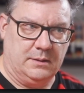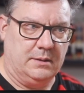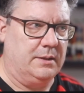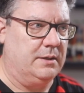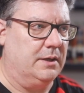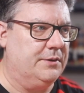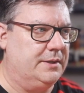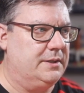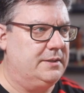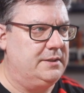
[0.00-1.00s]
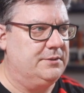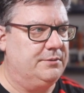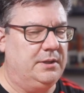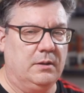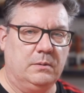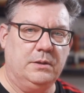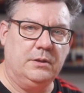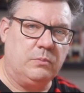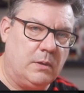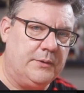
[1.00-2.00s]
now that it is
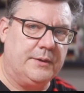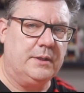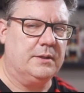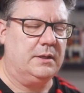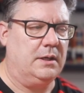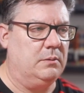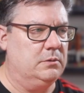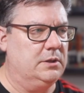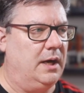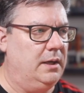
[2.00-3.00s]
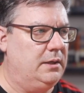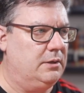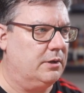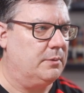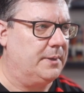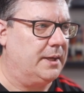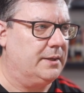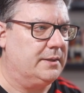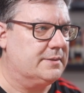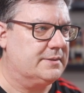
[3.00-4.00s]
reloaded, one thing that I would highly
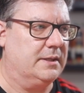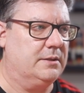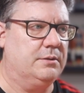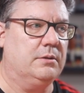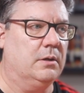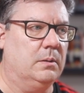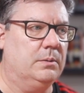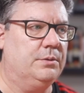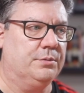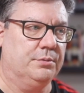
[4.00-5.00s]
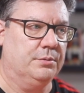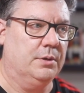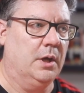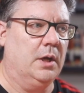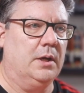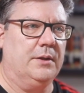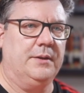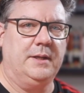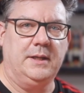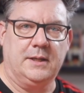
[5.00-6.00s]
recommend is that you go to
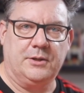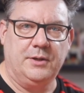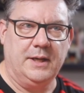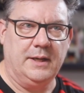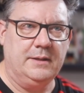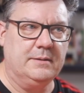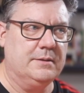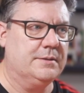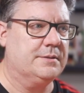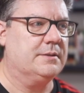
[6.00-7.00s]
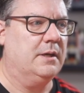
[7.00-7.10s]
the creator's